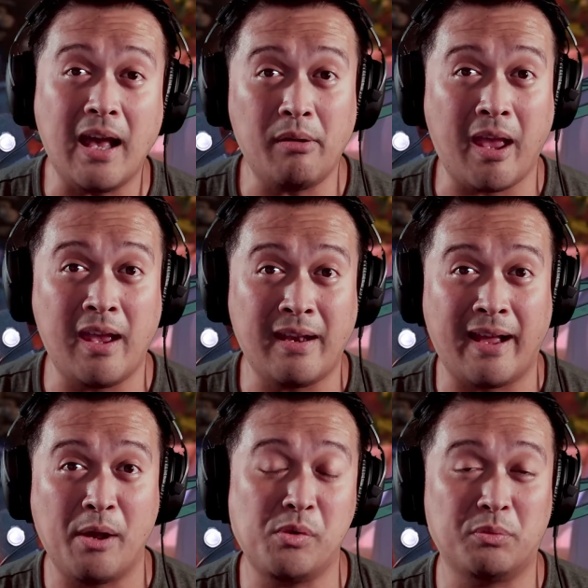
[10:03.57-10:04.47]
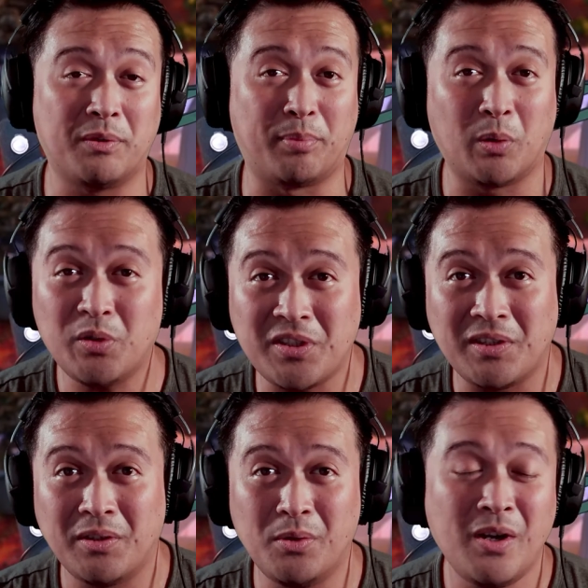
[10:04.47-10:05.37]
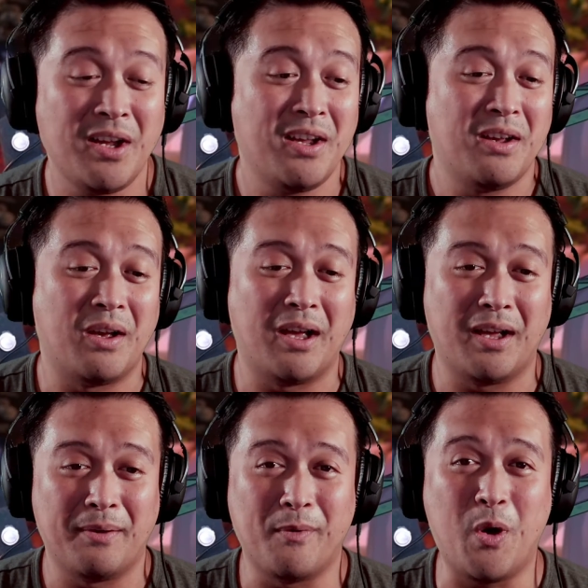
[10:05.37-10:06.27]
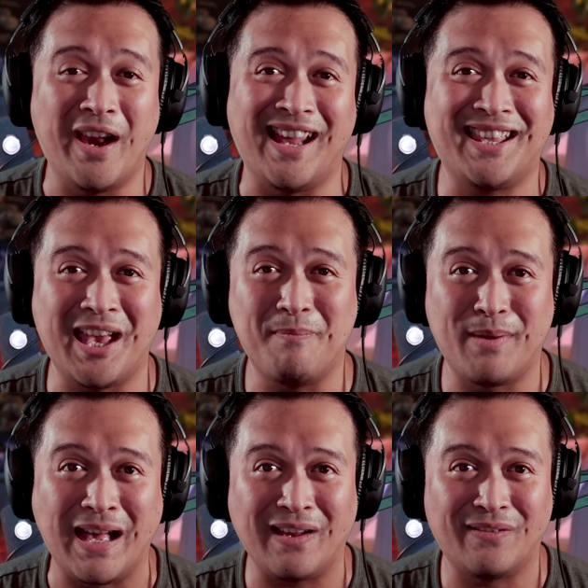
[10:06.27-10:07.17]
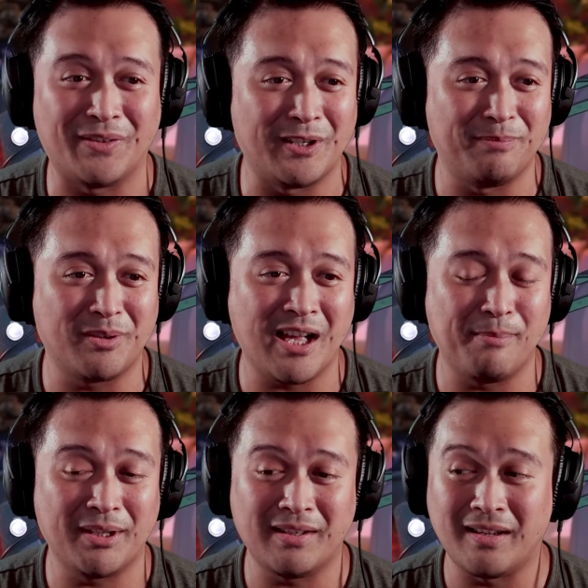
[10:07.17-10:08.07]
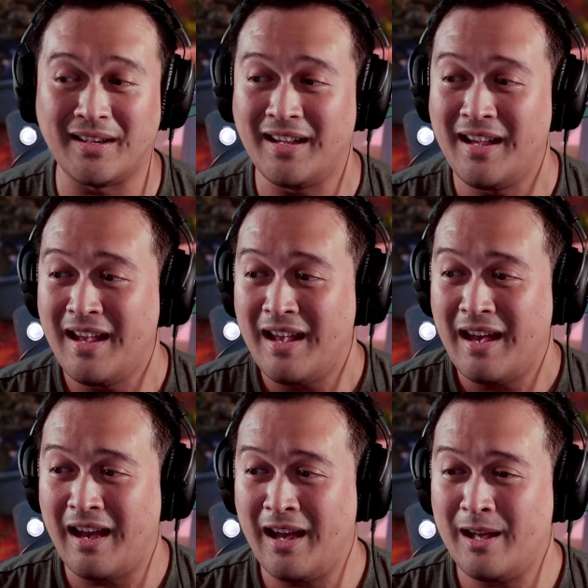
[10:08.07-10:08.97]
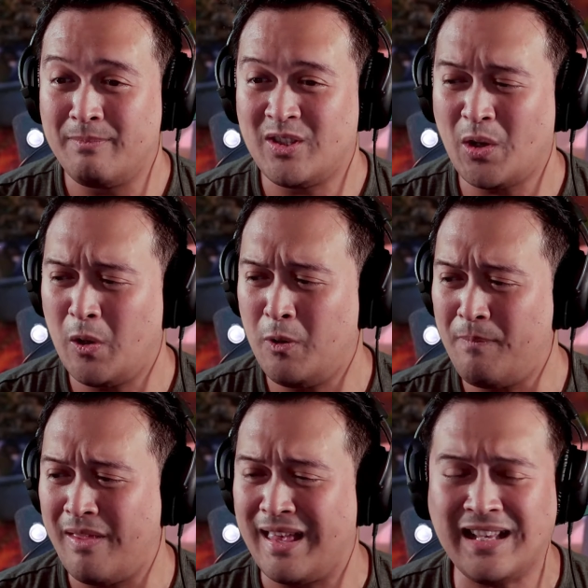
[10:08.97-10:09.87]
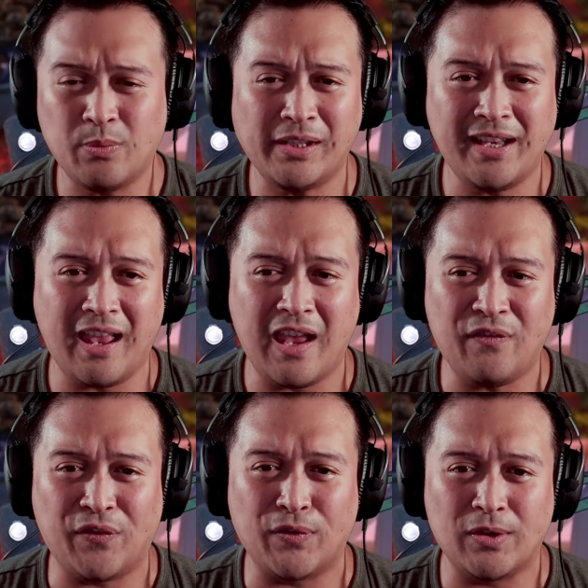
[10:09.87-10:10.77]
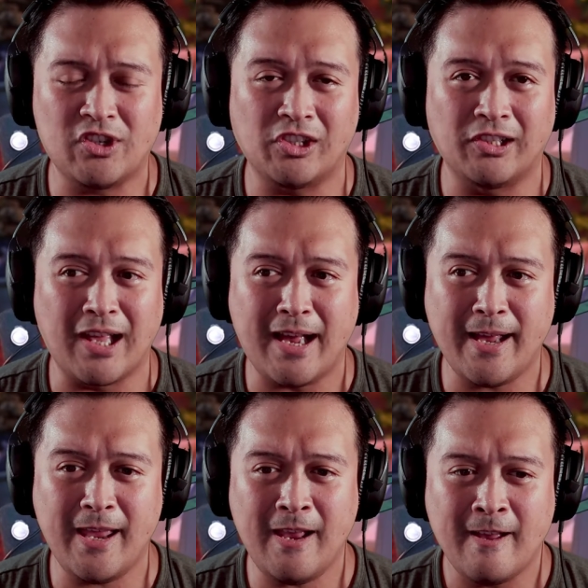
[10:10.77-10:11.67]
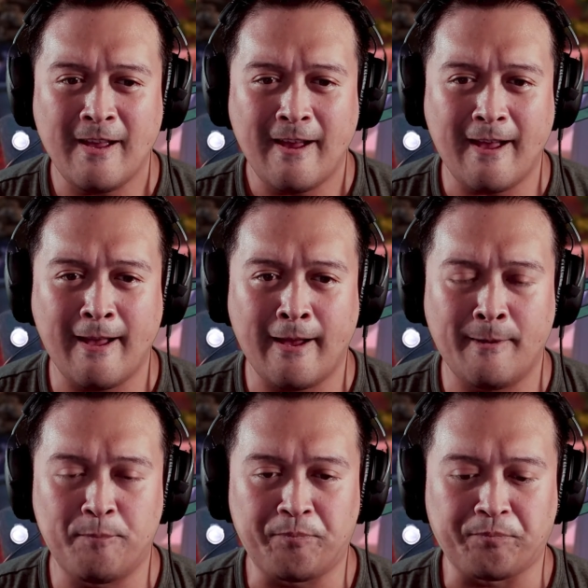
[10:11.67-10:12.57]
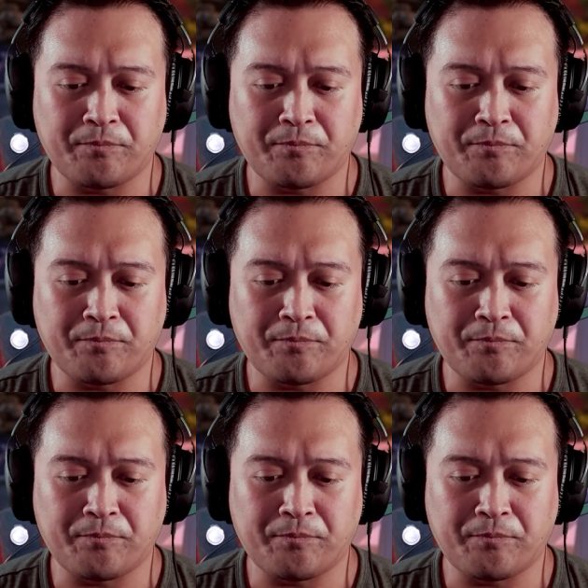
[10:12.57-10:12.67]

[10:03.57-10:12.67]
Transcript: out, and I will report to you uh, when I get back from Comic-Con. Uh, so that's really it for July. Um,